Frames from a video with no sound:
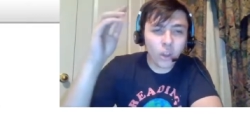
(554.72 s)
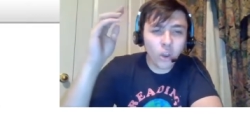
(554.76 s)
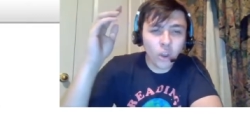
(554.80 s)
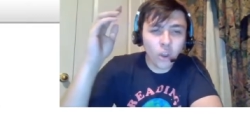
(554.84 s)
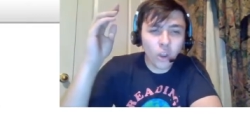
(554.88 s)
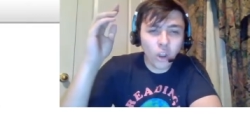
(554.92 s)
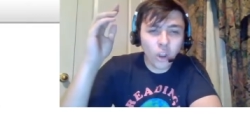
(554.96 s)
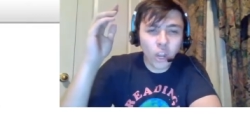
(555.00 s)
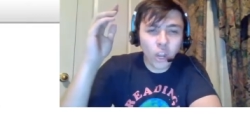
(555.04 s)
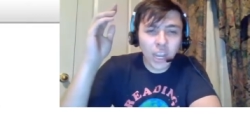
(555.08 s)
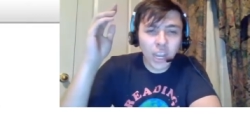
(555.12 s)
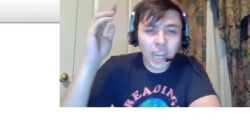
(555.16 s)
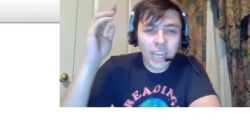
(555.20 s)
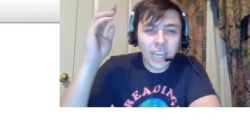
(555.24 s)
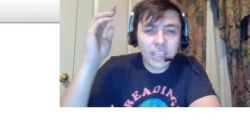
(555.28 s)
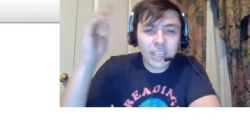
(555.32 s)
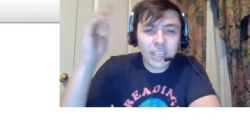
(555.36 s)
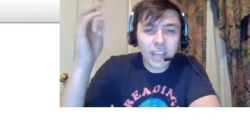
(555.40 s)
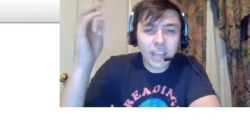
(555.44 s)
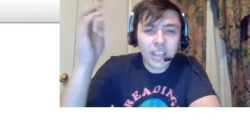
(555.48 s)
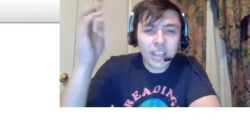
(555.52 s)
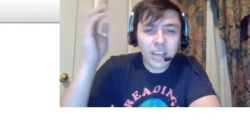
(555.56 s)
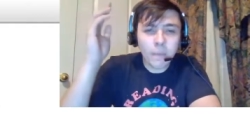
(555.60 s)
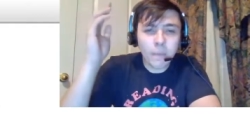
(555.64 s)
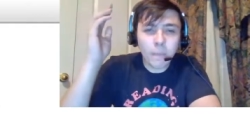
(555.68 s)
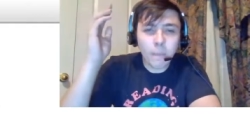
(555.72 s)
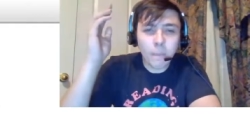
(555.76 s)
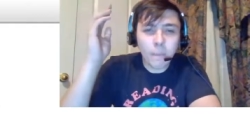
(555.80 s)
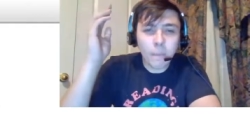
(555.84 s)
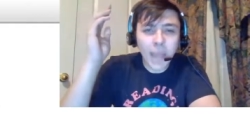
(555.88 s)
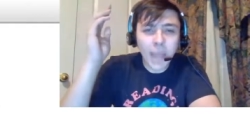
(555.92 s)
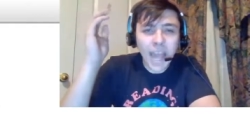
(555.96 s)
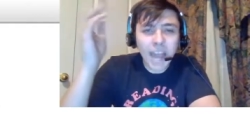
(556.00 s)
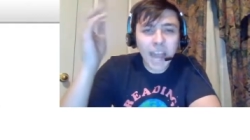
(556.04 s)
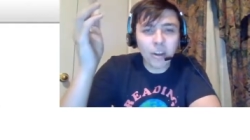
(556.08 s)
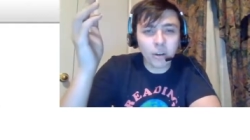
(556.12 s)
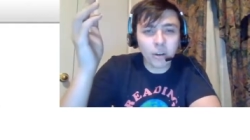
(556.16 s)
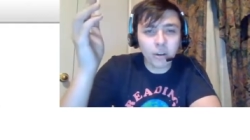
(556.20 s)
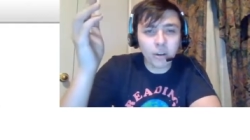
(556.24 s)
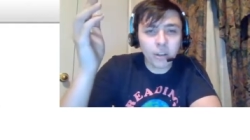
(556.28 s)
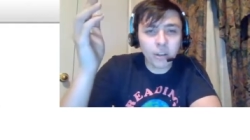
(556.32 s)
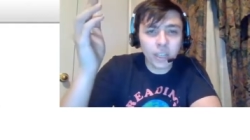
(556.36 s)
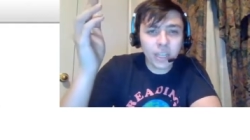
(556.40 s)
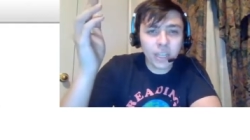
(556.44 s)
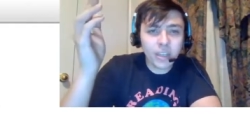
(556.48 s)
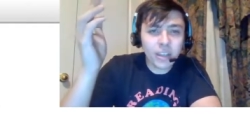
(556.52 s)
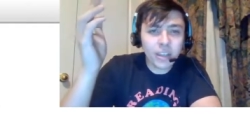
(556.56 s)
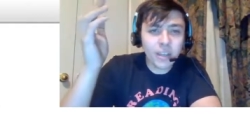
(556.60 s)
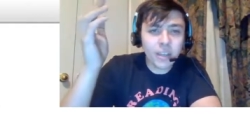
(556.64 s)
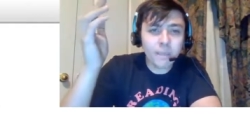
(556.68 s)
it doesn't matter. It
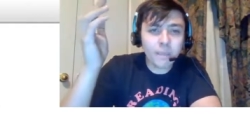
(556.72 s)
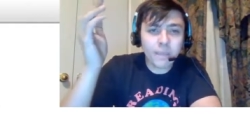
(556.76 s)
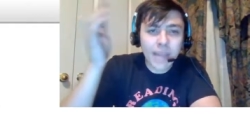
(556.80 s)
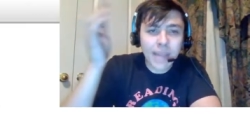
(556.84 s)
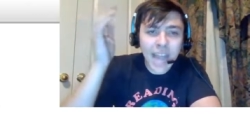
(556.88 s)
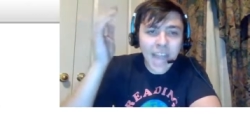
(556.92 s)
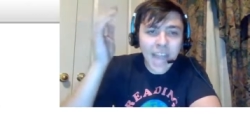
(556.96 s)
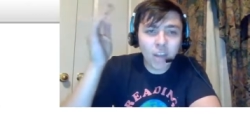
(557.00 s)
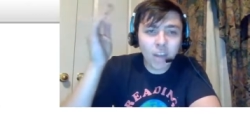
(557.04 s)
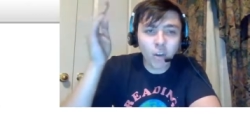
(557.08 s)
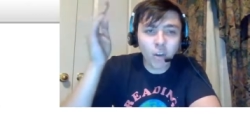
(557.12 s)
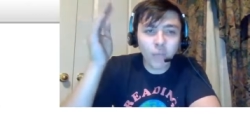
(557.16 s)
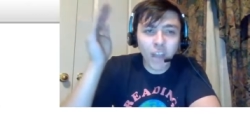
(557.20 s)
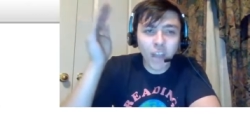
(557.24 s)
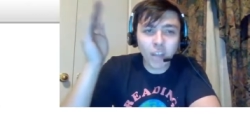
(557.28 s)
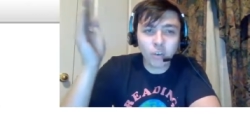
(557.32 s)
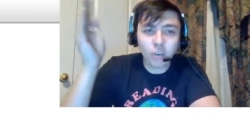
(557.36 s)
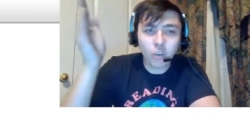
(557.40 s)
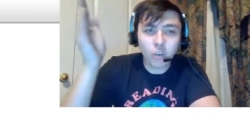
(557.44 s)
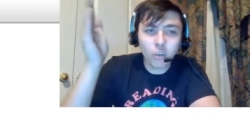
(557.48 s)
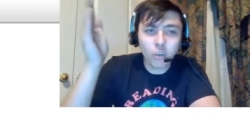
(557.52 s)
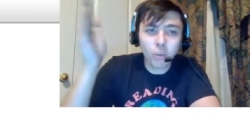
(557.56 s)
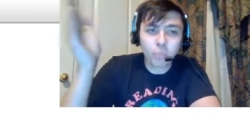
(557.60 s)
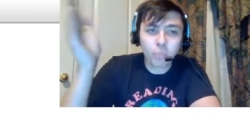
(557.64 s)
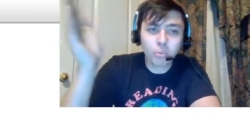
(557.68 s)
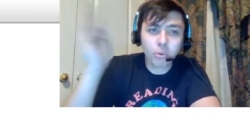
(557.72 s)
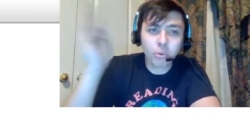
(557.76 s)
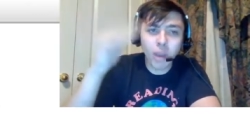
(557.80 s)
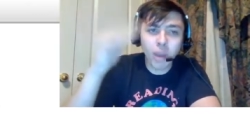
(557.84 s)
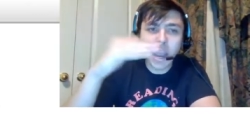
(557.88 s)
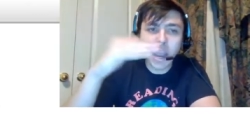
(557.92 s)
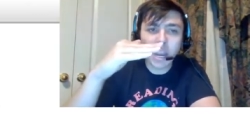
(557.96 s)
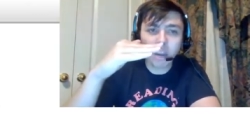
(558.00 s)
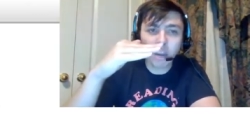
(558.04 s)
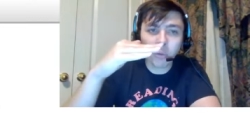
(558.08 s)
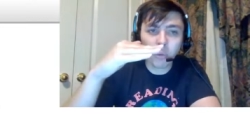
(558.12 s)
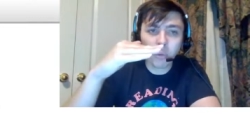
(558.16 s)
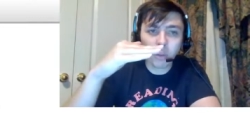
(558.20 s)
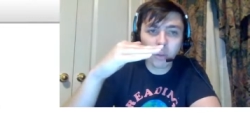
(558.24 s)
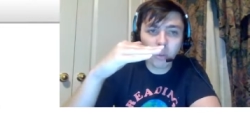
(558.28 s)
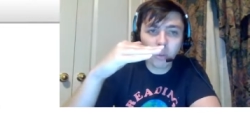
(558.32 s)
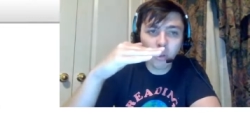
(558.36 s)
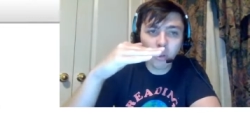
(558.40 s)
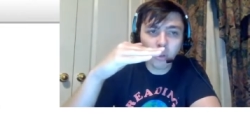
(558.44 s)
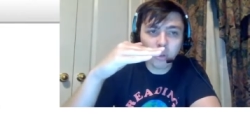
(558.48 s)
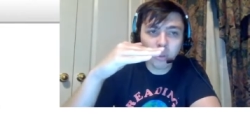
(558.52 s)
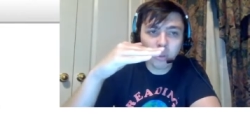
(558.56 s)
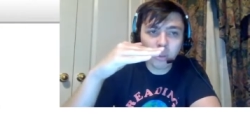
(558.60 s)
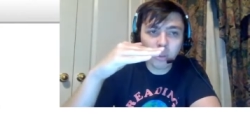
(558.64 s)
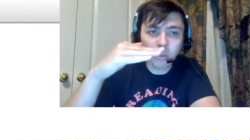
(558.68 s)
doesn't matter if I knew the prior
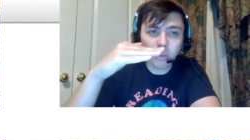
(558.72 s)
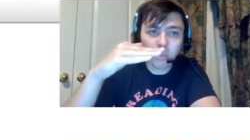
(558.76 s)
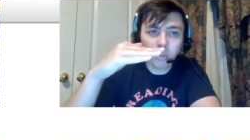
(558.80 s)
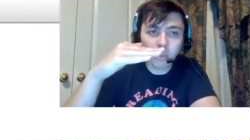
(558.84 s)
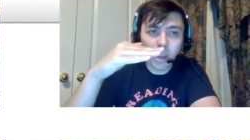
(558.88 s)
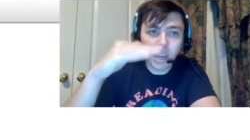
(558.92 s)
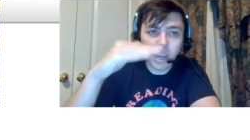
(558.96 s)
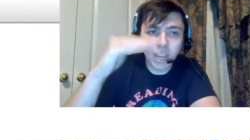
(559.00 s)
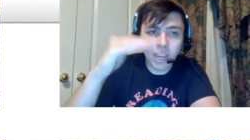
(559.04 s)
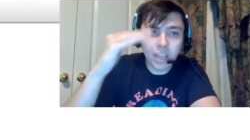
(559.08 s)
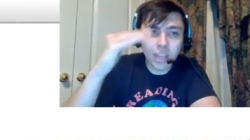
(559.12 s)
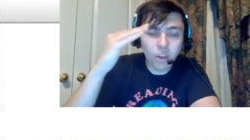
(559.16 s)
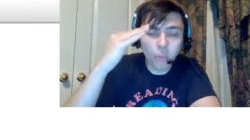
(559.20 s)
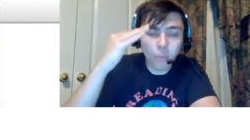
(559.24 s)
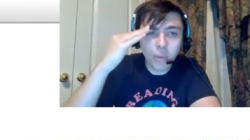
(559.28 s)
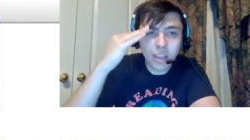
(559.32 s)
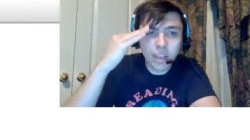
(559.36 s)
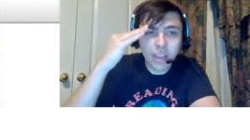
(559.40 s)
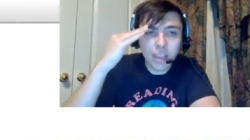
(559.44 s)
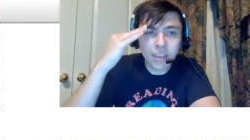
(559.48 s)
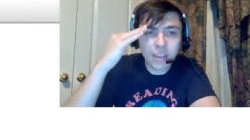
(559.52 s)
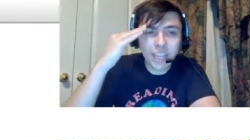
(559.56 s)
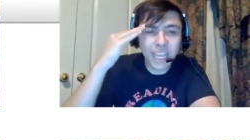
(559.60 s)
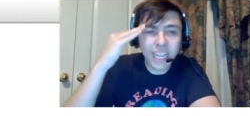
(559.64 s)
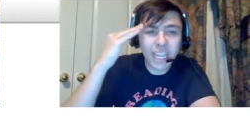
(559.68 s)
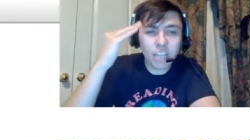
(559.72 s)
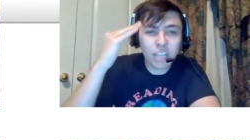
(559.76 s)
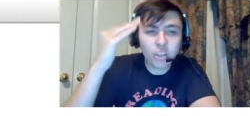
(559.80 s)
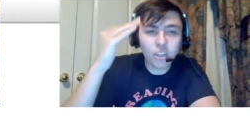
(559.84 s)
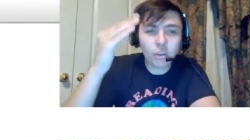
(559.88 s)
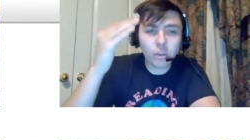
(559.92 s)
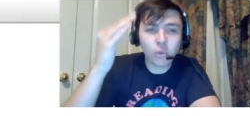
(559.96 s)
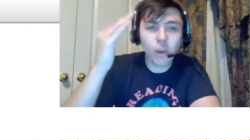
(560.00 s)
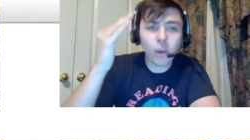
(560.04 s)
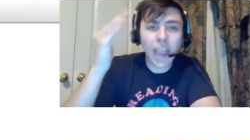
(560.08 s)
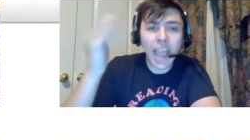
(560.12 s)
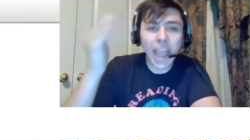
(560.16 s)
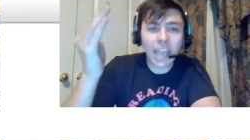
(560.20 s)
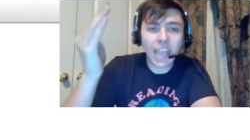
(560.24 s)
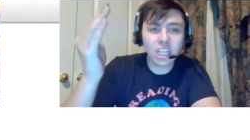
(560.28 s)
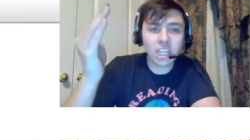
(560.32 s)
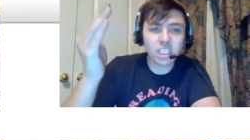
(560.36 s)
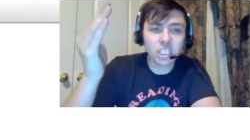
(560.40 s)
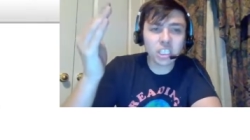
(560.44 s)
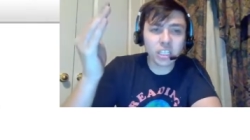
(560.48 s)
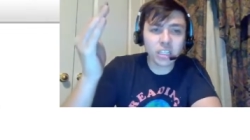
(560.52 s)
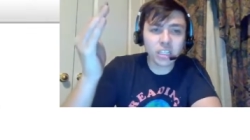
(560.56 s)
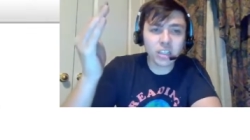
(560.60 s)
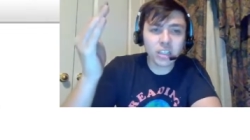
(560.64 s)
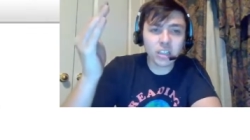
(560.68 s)
results, right? It's almost as
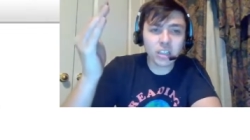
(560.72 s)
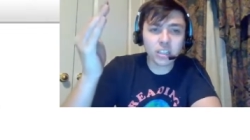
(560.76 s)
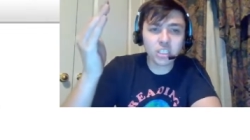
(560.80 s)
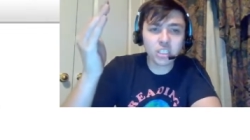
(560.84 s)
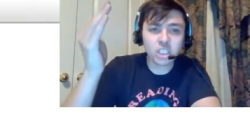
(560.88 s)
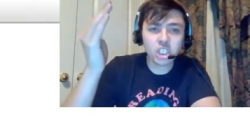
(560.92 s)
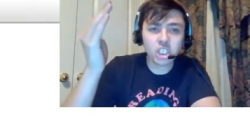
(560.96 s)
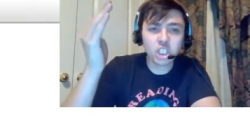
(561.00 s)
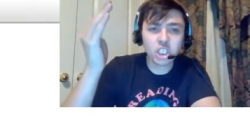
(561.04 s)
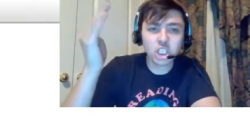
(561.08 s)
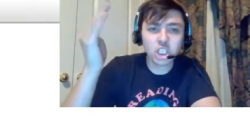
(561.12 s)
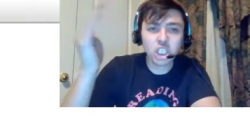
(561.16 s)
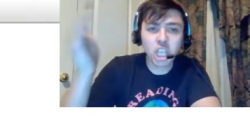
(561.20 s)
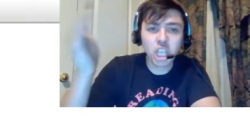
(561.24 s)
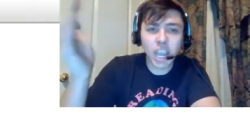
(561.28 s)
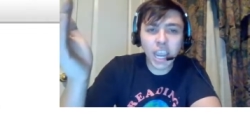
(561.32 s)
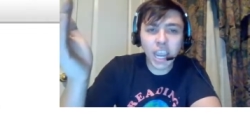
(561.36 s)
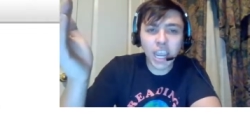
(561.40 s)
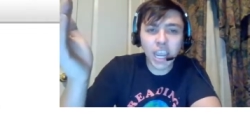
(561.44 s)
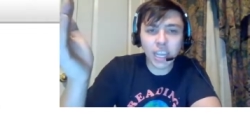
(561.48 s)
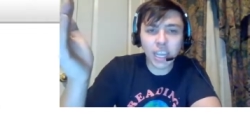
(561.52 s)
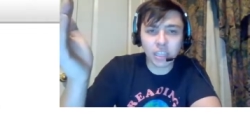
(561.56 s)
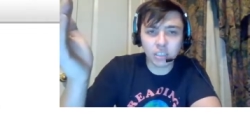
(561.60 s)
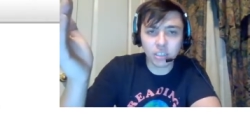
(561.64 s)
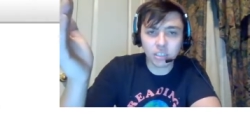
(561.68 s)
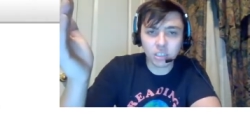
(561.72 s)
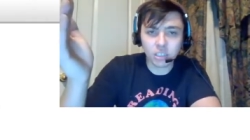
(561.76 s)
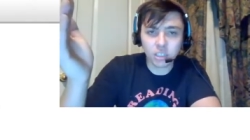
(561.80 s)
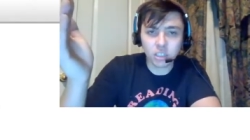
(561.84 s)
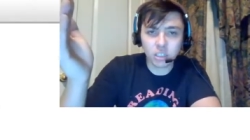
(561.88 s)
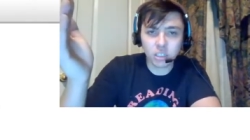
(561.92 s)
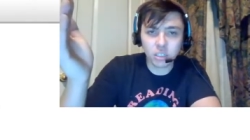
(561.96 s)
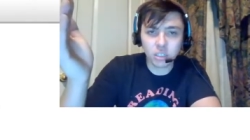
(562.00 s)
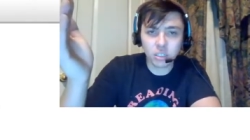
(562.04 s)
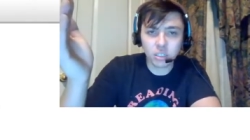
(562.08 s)
interactions change.